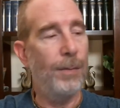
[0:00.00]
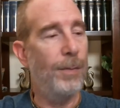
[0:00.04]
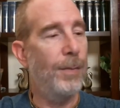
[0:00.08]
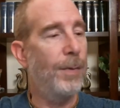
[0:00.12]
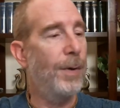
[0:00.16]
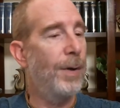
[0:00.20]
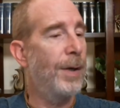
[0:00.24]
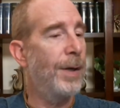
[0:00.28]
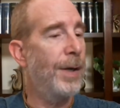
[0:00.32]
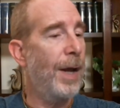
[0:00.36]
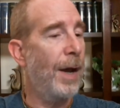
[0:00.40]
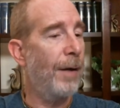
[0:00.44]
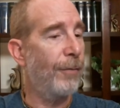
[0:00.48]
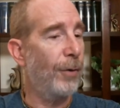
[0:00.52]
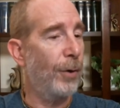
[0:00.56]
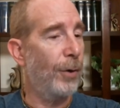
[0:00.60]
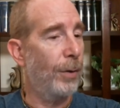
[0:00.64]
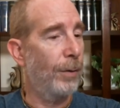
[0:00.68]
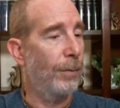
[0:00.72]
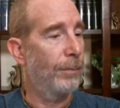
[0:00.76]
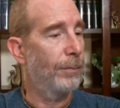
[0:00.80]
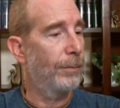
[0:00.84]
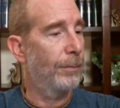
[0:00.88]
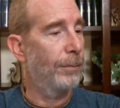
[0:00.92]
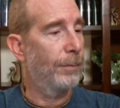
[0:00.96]
never
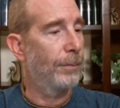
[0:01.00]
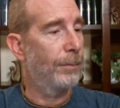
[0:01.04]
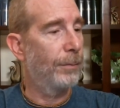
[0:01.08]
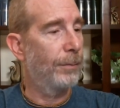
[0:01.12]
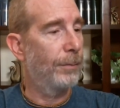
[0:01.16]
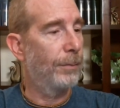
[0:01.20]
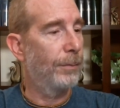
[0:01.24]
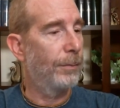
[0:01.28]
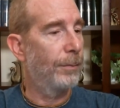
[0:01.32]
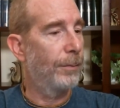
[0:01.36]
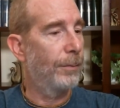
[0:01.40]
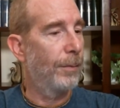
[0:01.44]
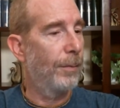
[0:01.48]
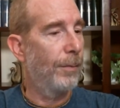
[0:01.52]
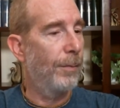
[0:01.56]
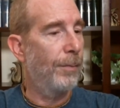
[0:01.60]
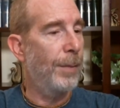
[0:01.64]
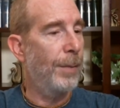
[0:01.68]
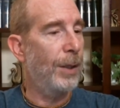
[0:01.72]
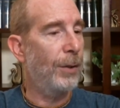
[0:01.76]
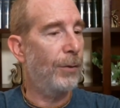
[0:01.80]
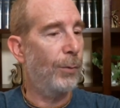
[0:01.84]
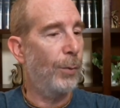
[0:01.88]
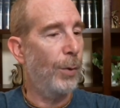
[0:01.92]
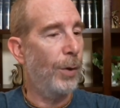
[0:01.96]

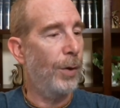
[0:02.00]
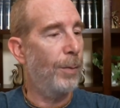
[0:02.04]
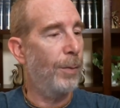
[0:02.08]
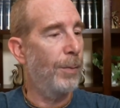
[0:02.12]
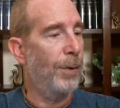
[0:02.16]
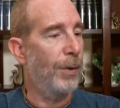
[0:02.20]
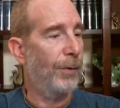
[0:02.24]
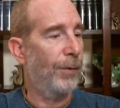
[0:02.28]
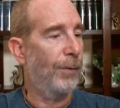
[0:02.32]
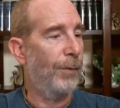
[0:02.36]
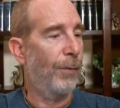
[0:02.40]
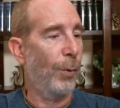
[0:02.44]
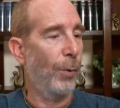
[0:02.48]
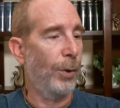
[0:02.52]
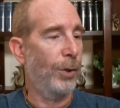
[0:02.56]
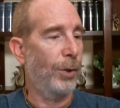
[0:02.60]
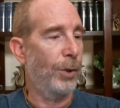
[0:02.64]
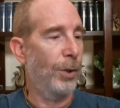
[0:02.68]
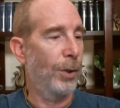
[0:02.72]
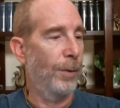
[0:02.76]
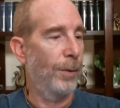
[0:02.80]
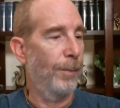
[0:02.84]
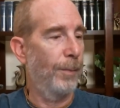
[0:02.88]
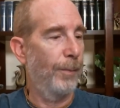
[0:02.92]
meets with misfortune.